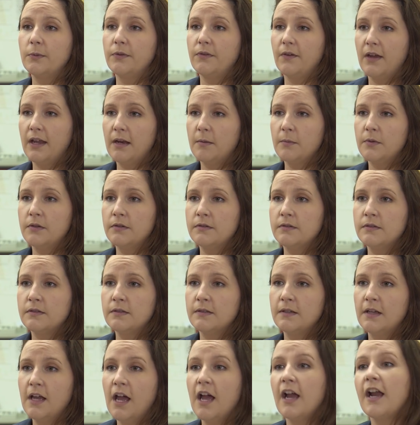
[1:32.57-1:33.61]
with animals?
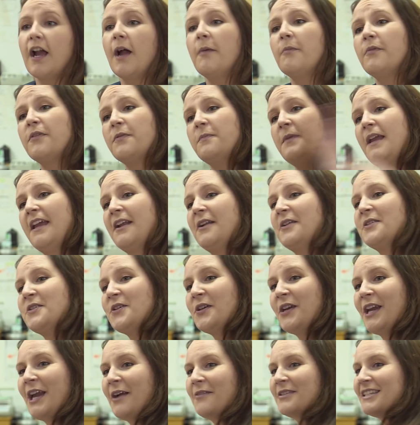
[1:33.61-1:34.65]
Come with me and I'll show
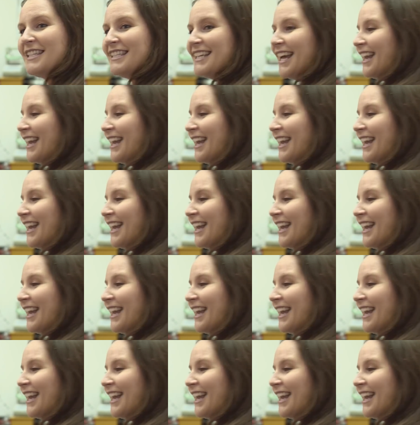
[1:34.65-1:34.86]
you how it's